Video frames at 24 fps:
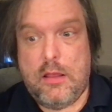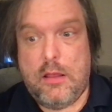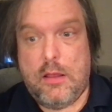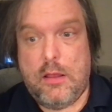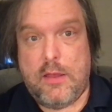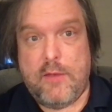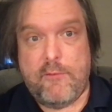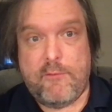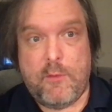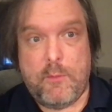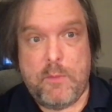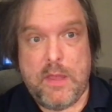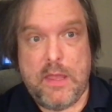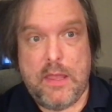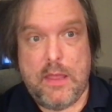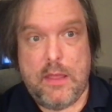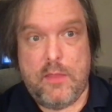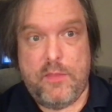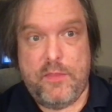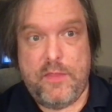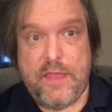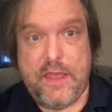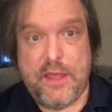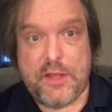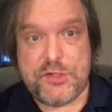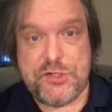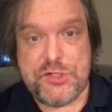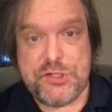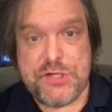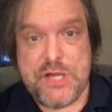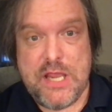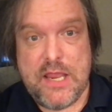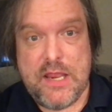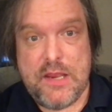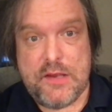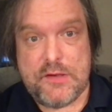giving me the
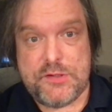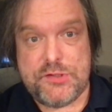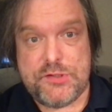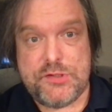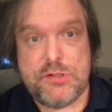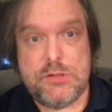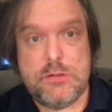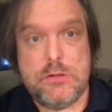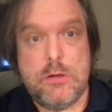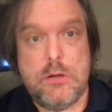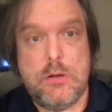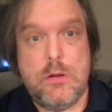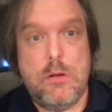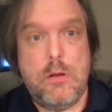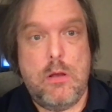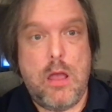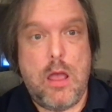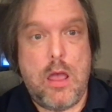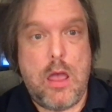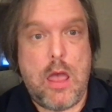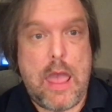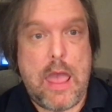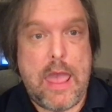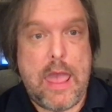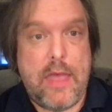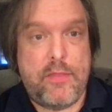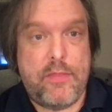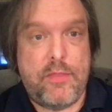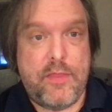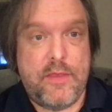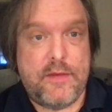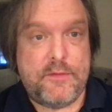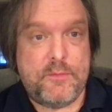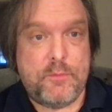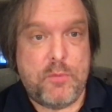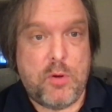exchange and
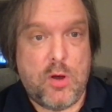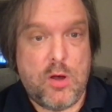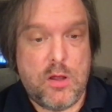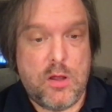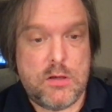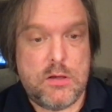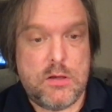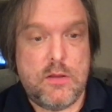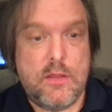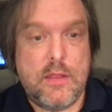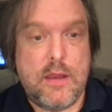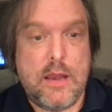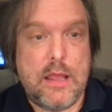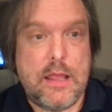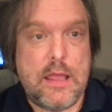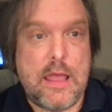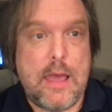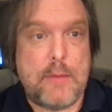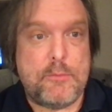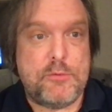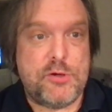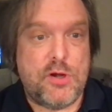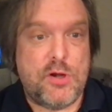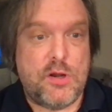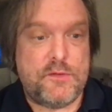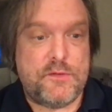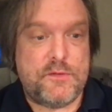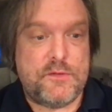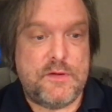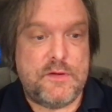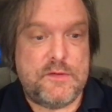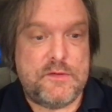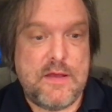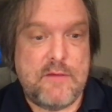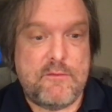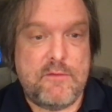this pawn that I captured on
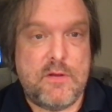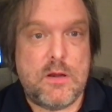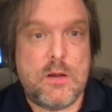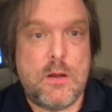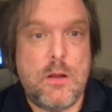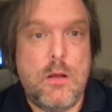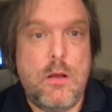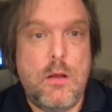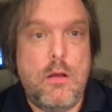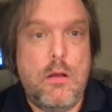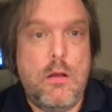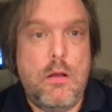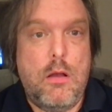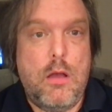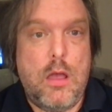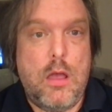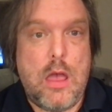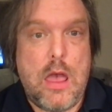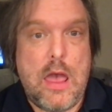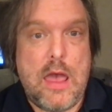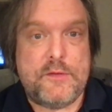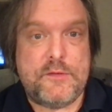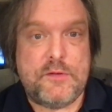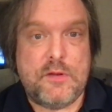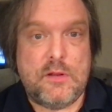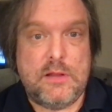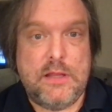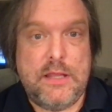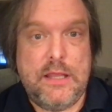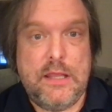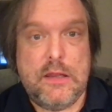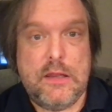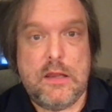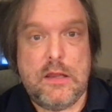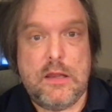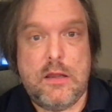c7 as a
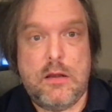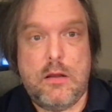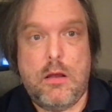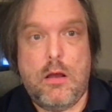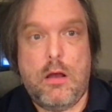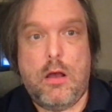lead in